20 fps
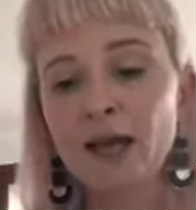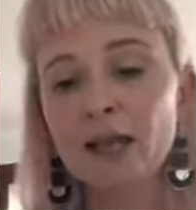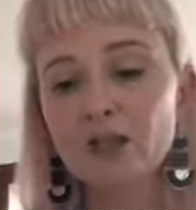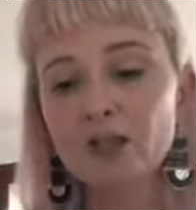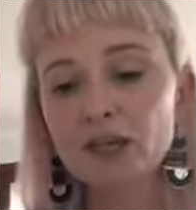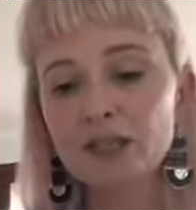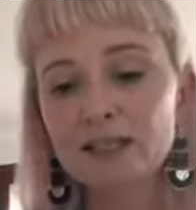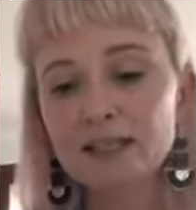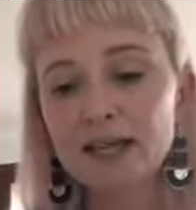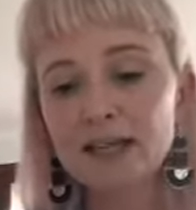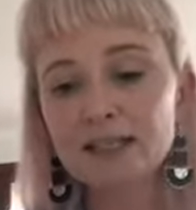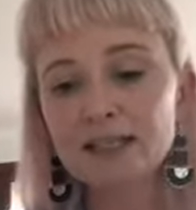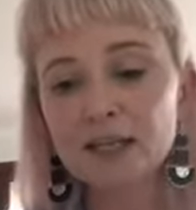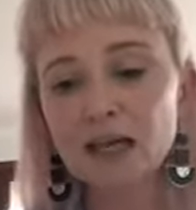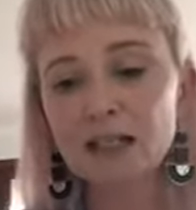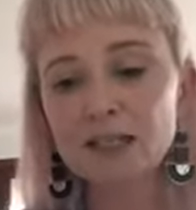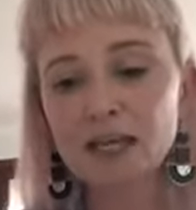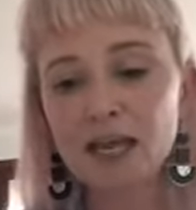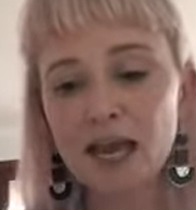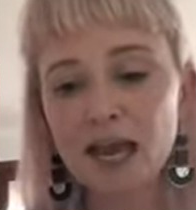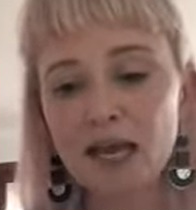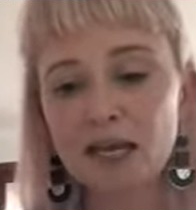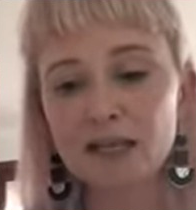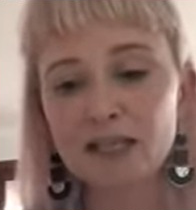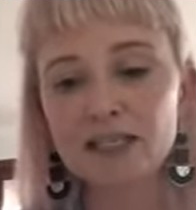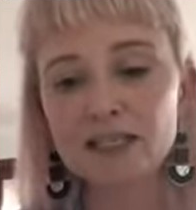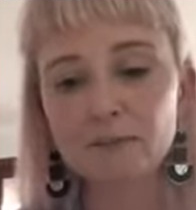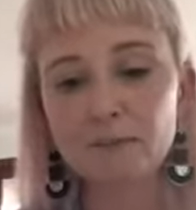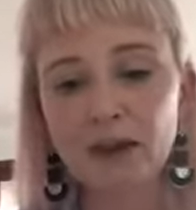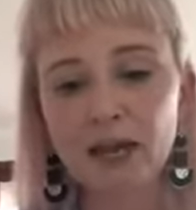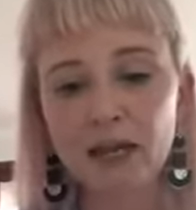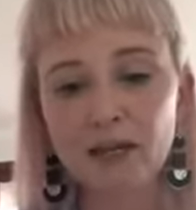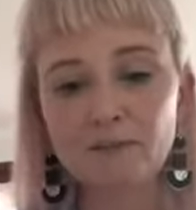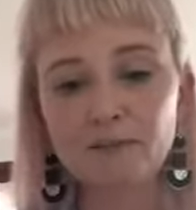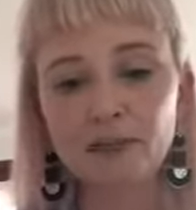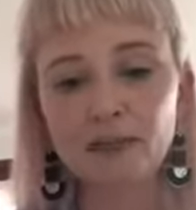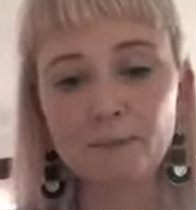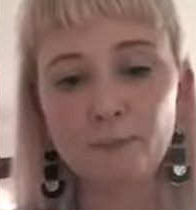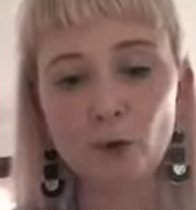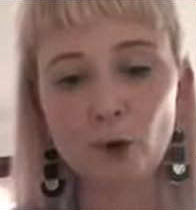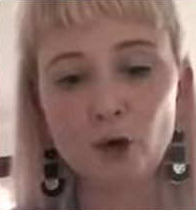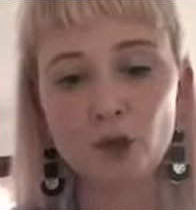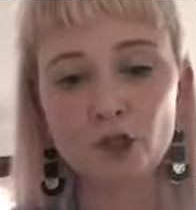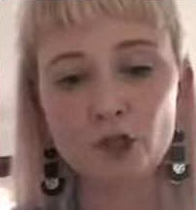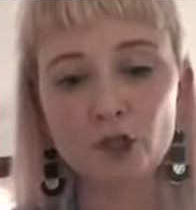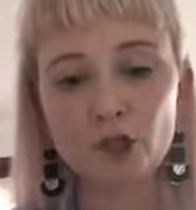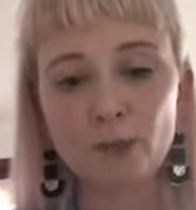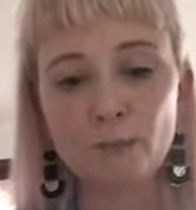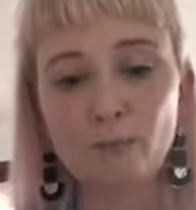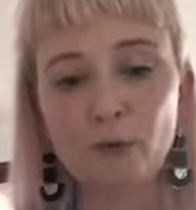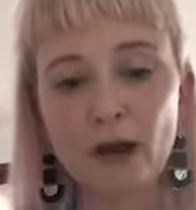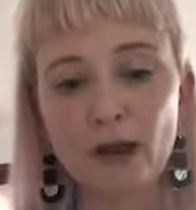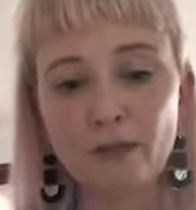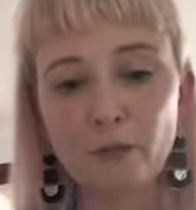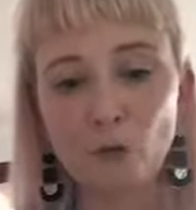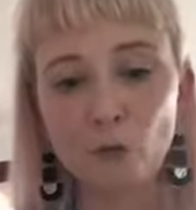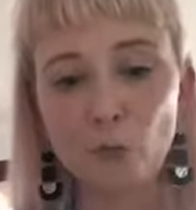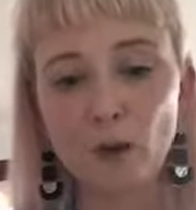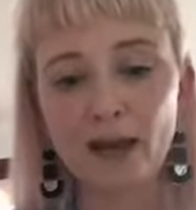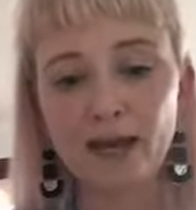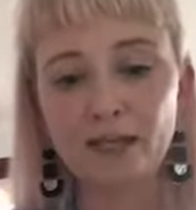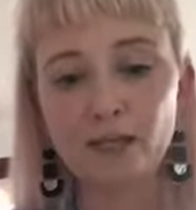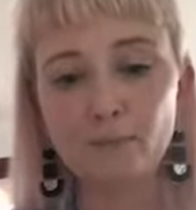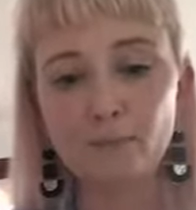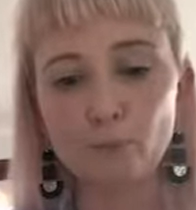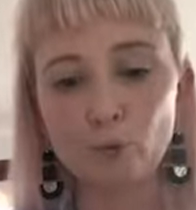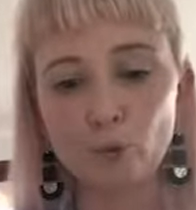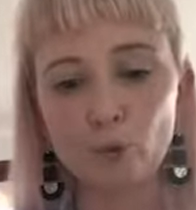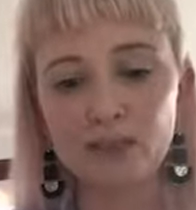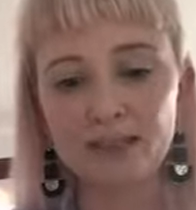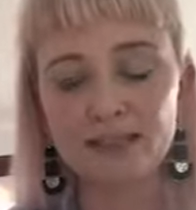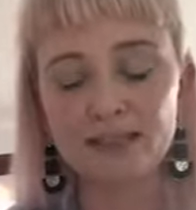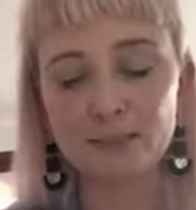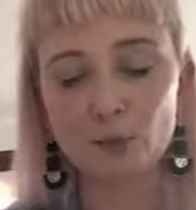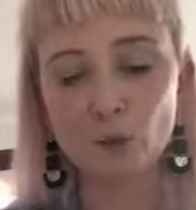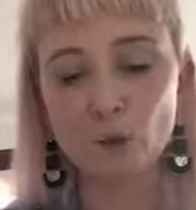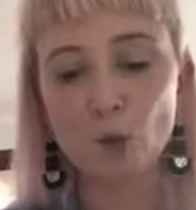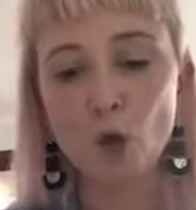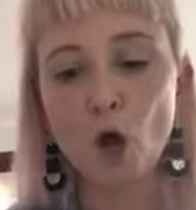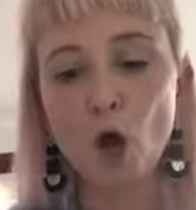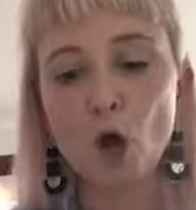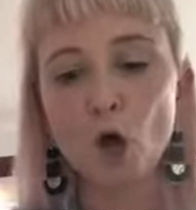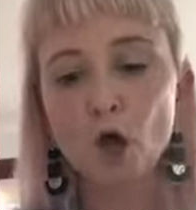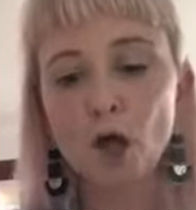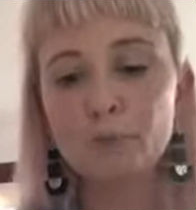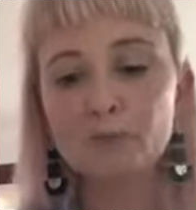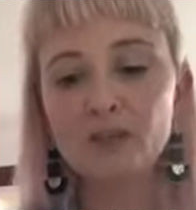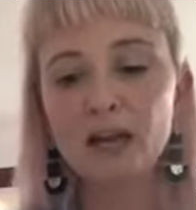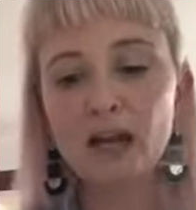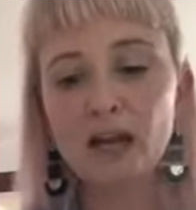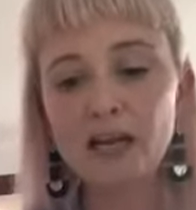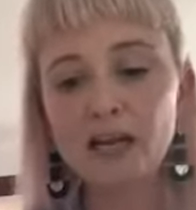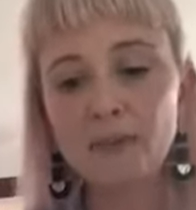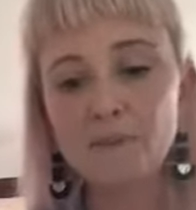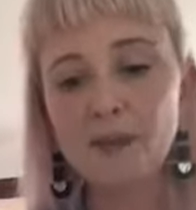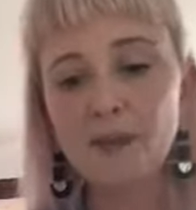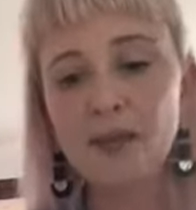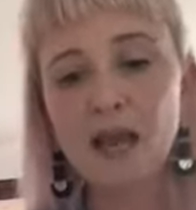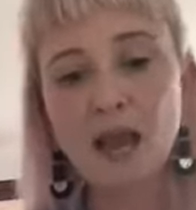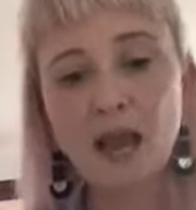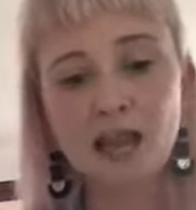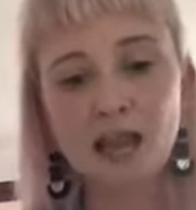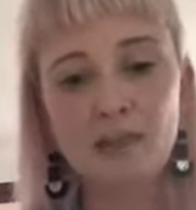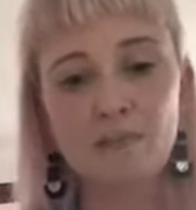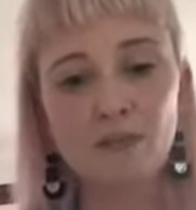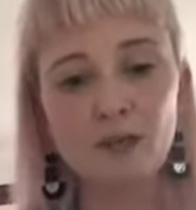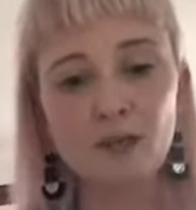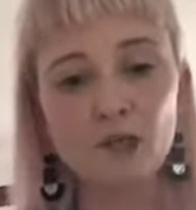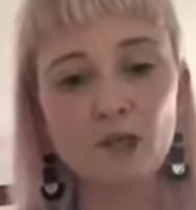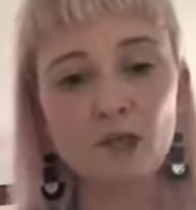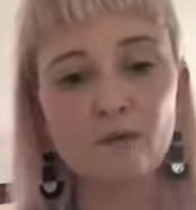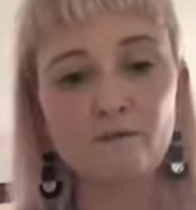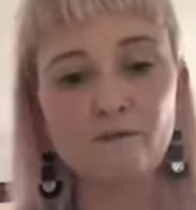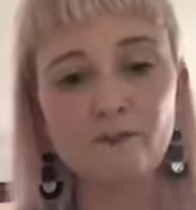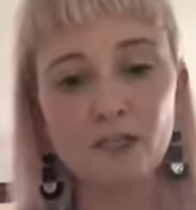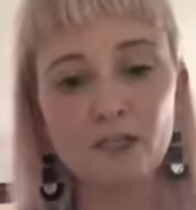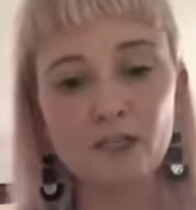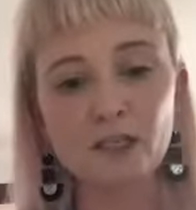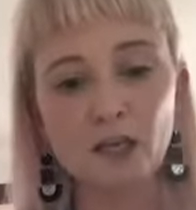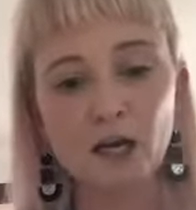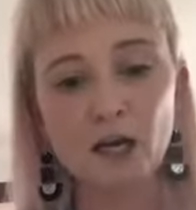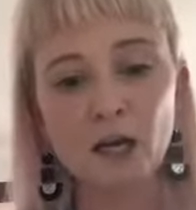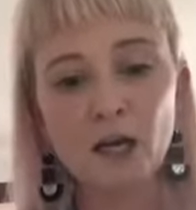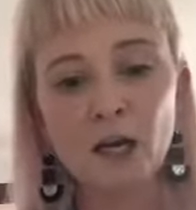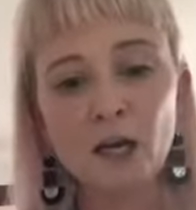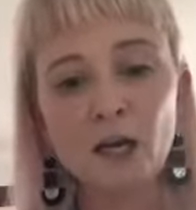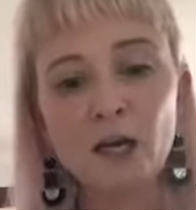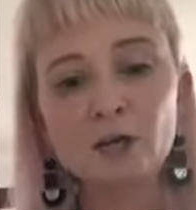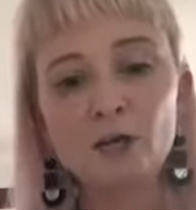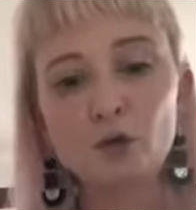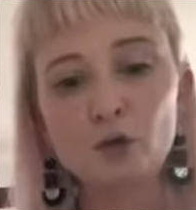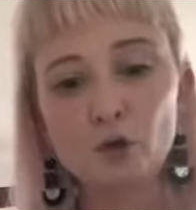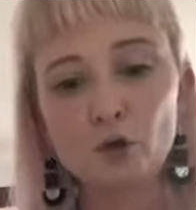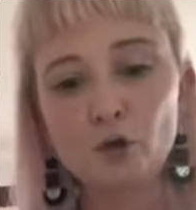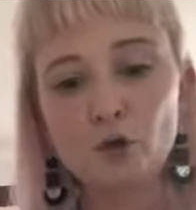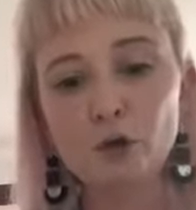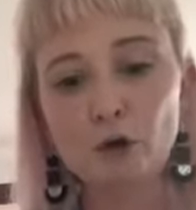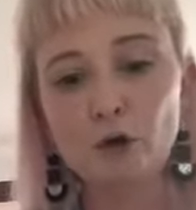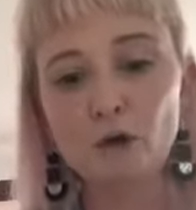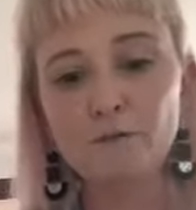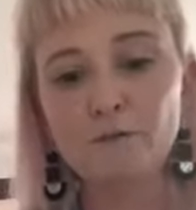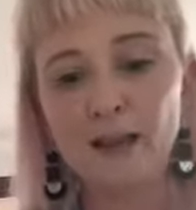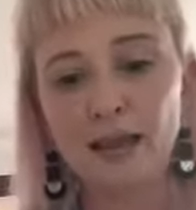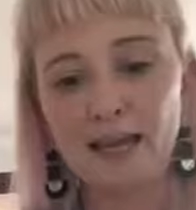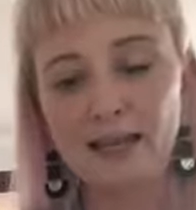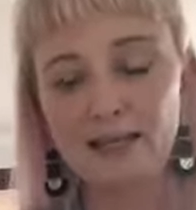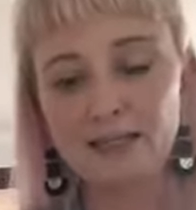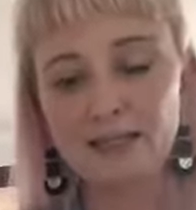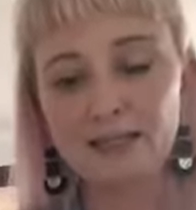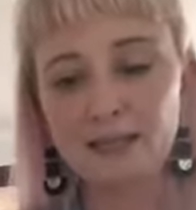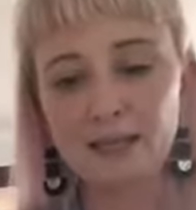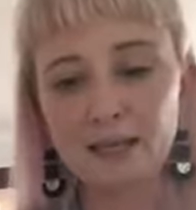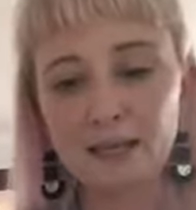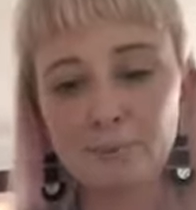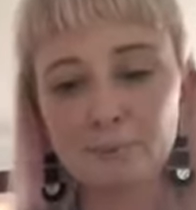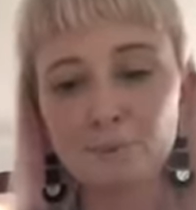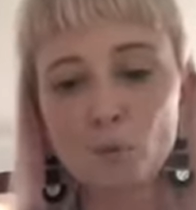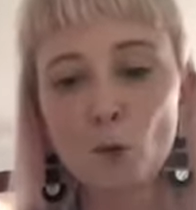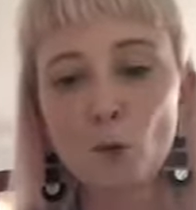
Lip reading: Just outside town is the painfully posh Brathelwaite boarding school, home to Honeybee, Hamish, Victor, Duke of Ainslie.